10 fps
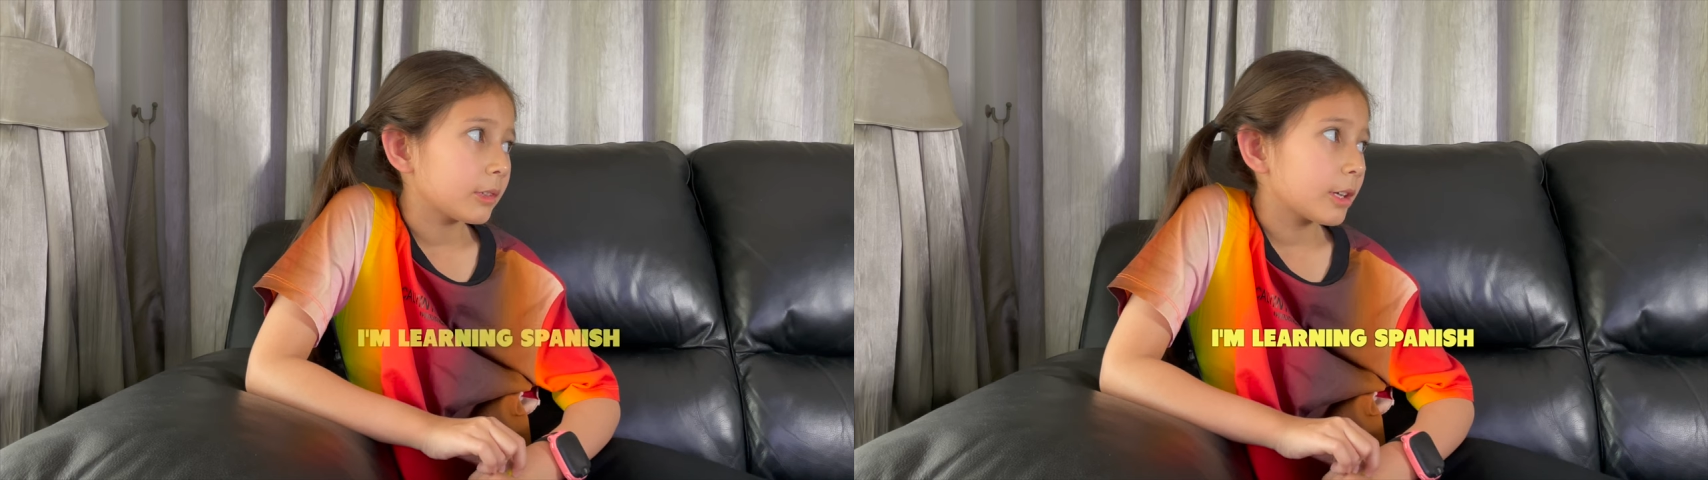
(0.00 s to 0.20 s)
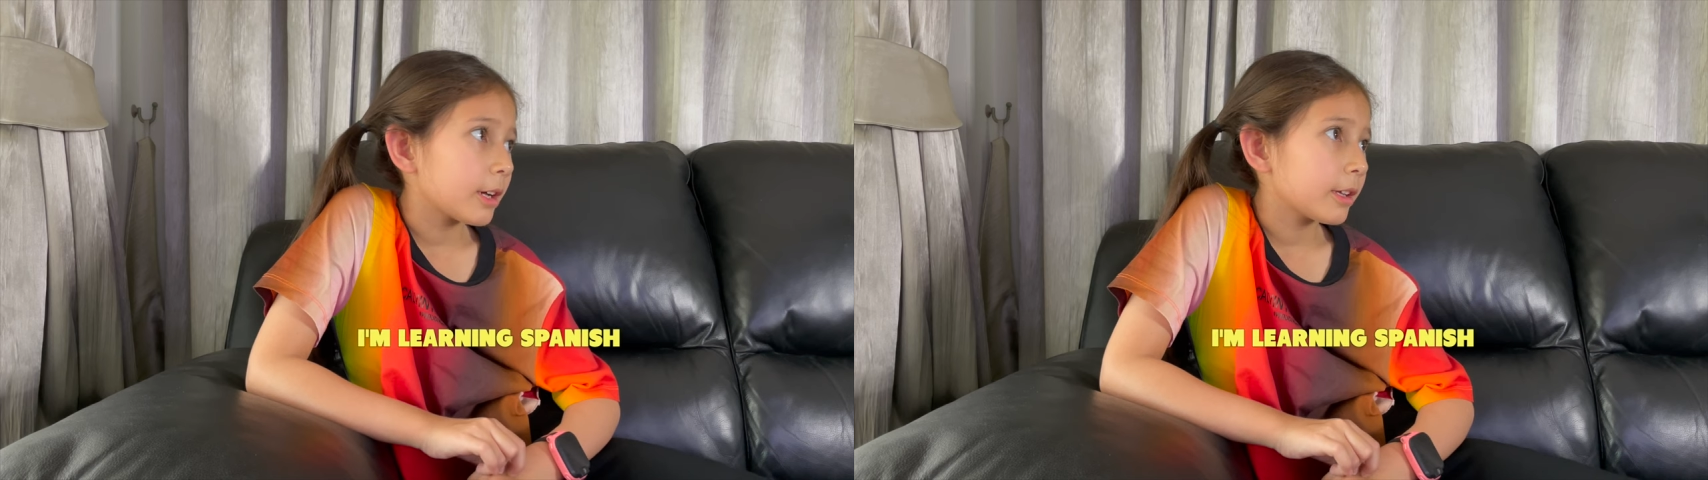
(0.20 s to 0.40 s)

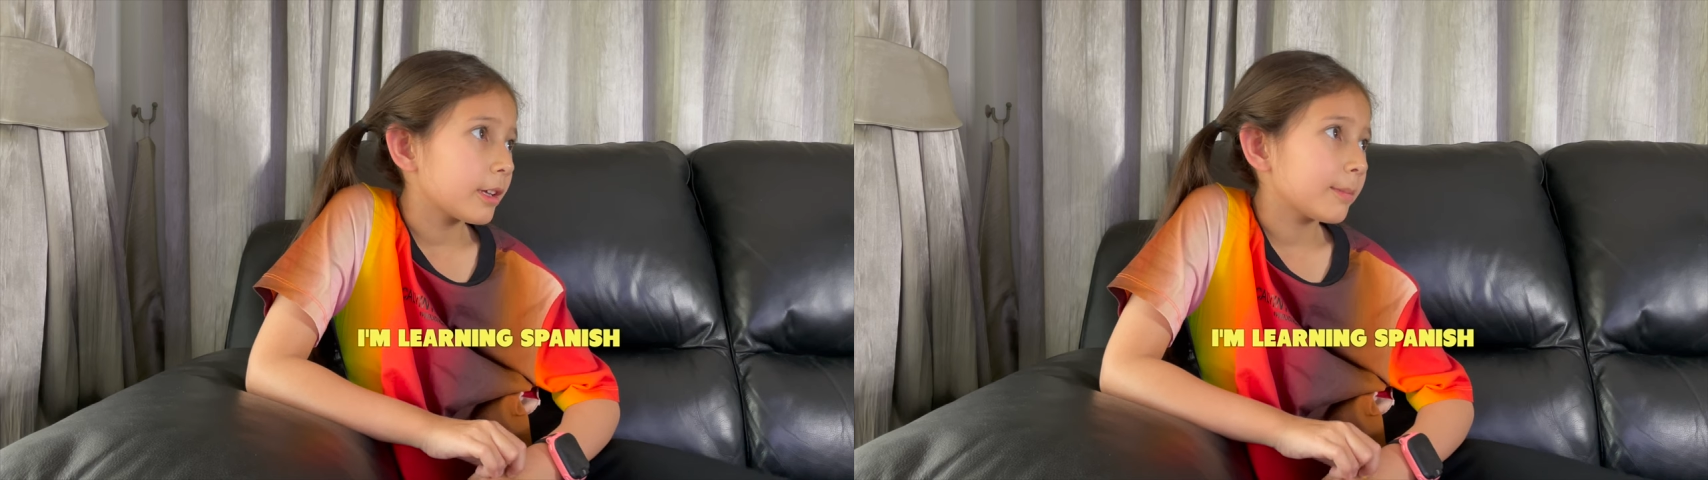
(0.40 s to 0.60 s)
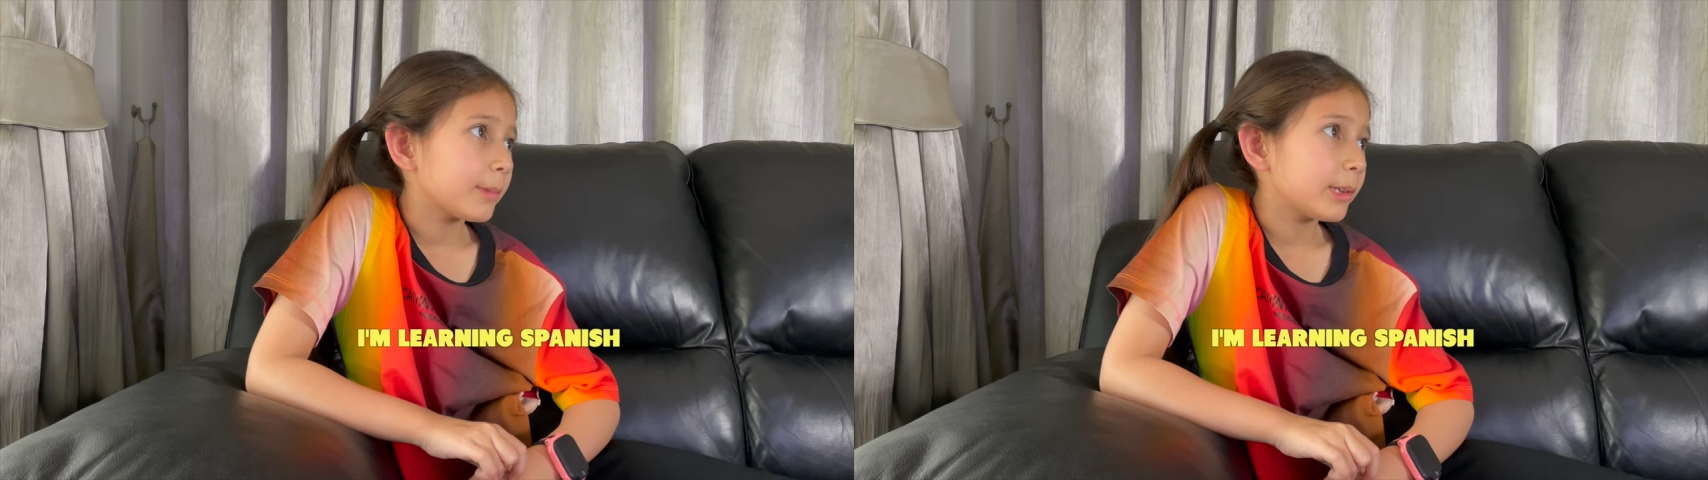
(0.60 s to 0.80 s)
I
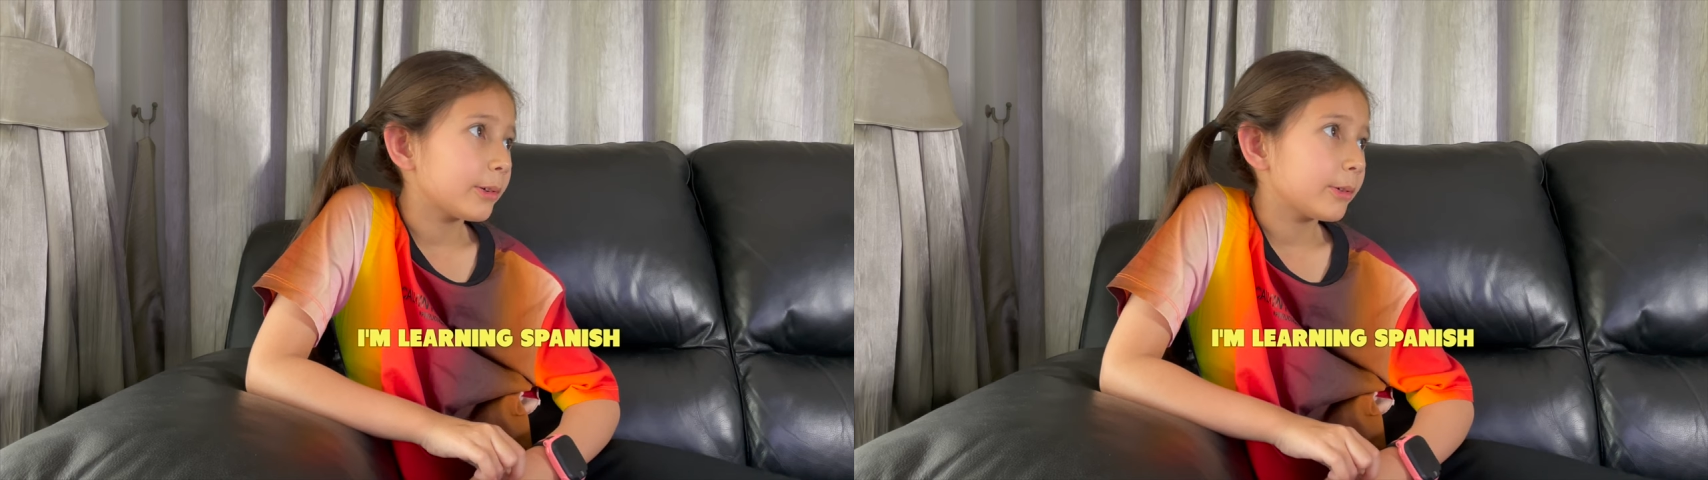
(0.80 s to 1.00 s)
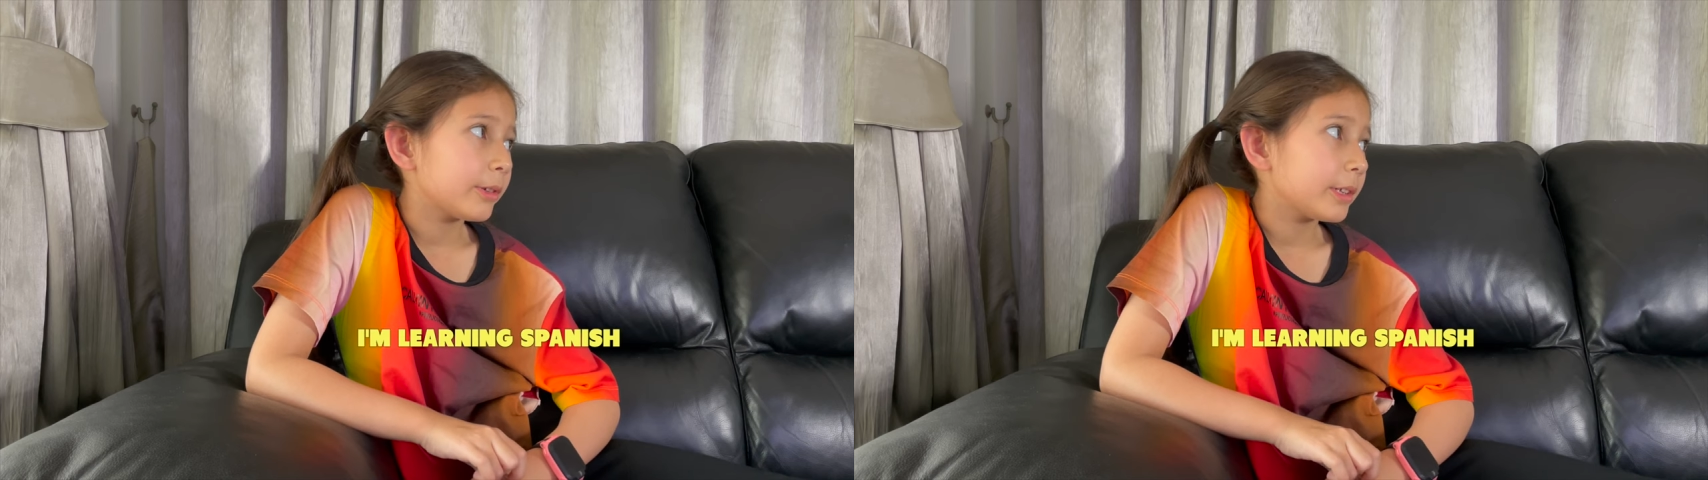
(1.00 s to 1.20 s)
am
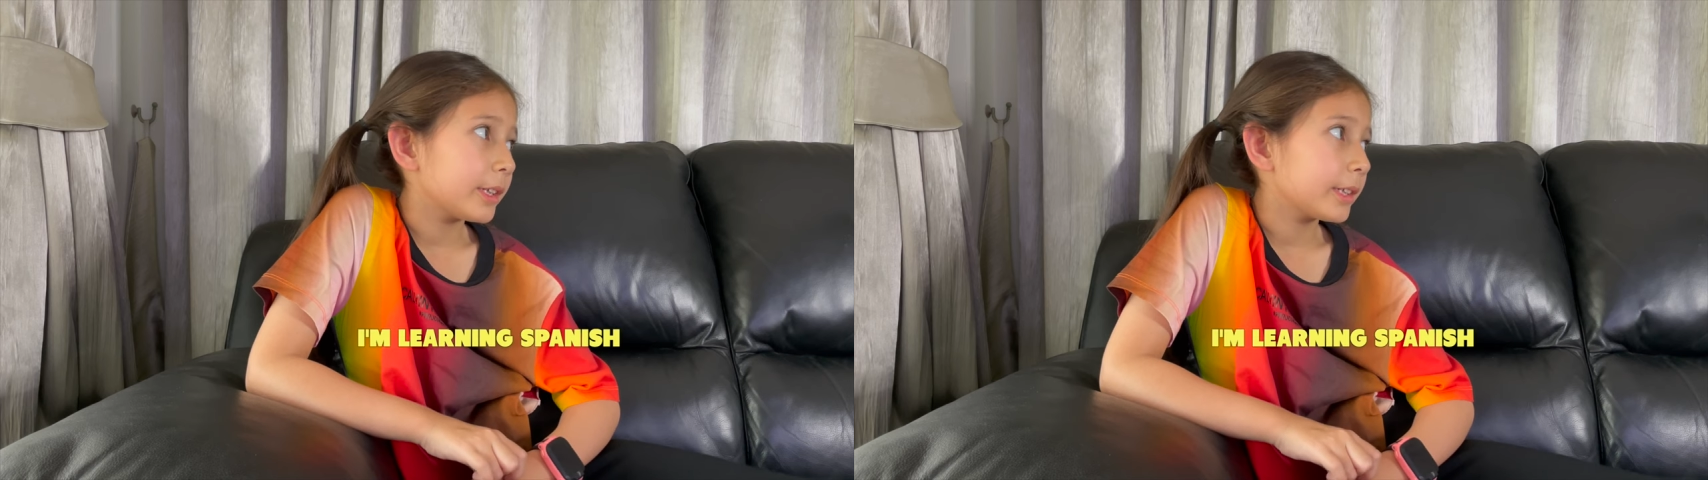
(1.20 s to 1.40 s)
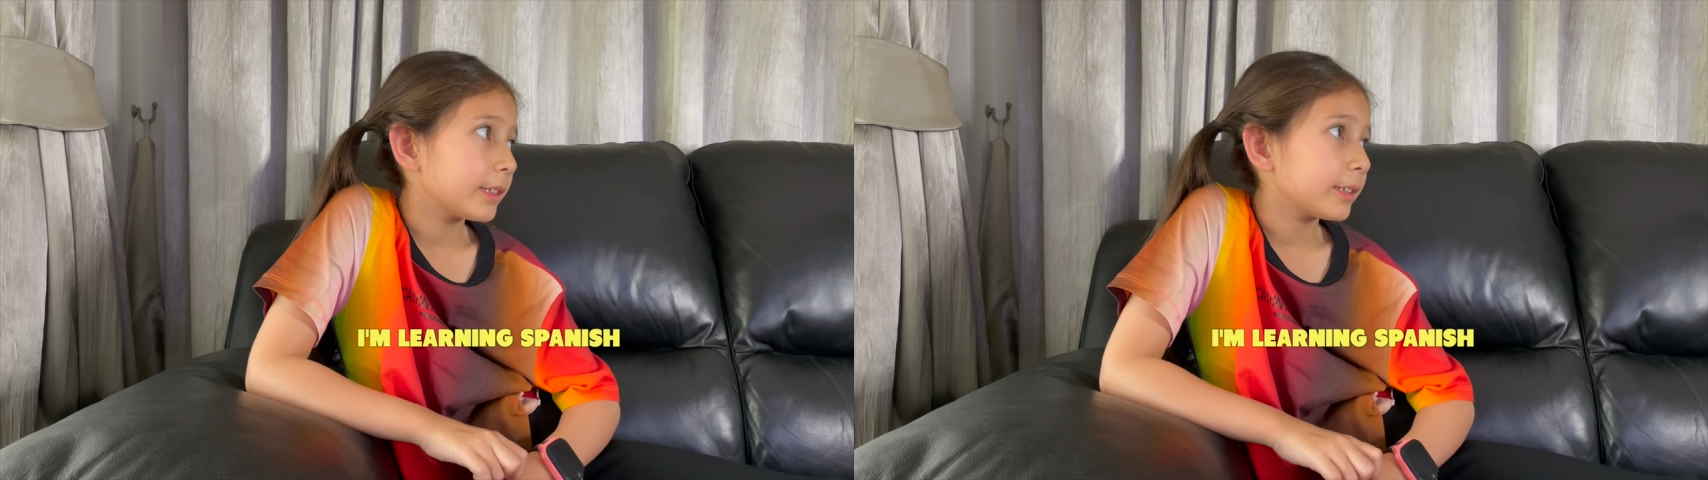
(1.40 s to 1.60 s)

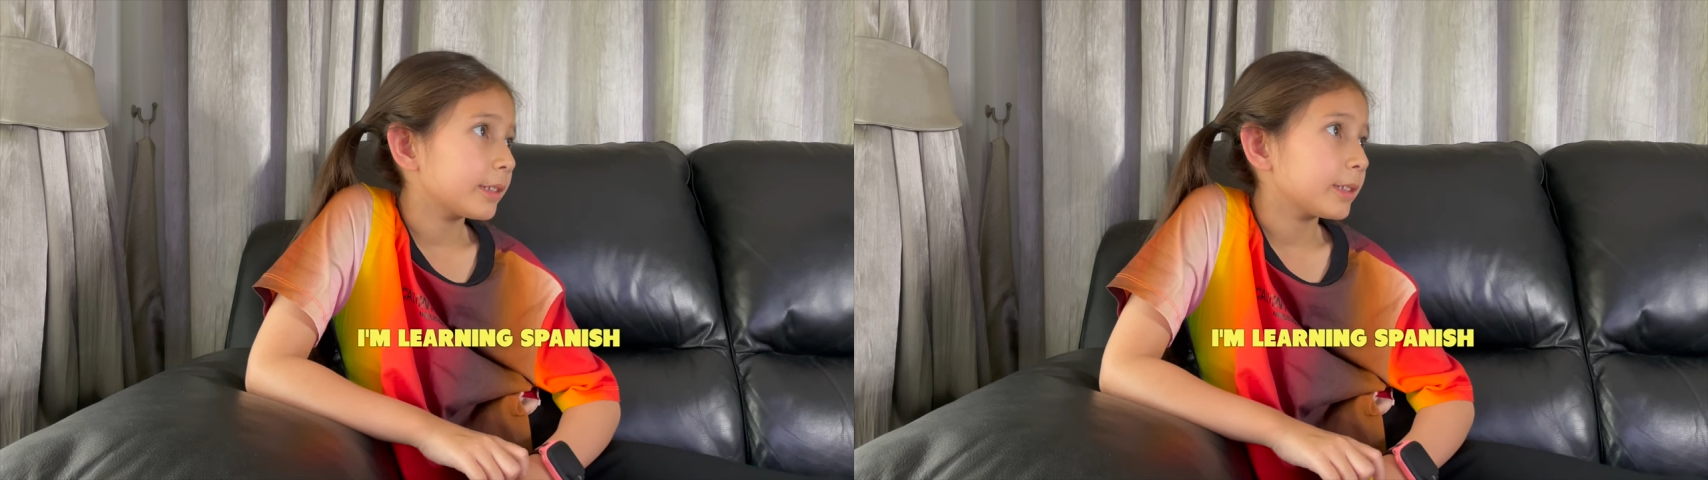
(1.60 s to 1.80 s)
learning